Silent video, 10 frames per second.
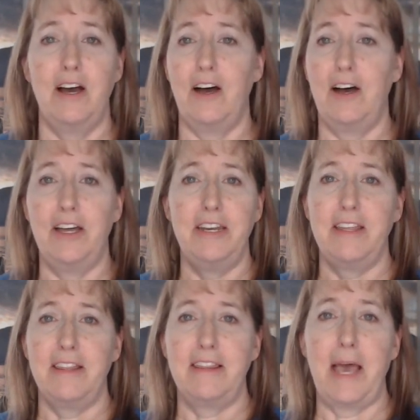
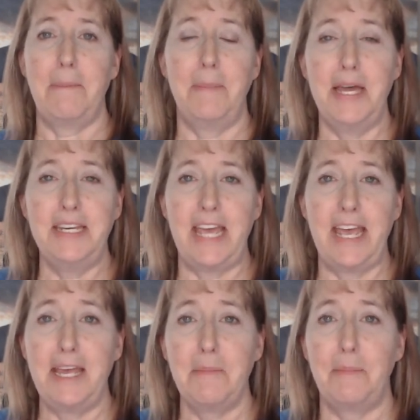on that
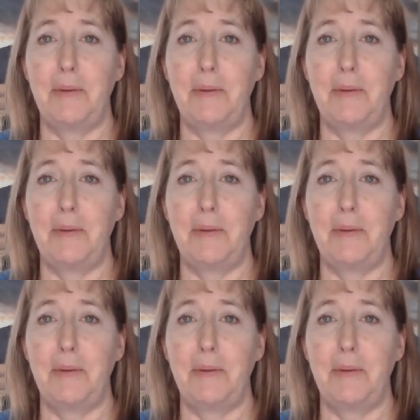Monday,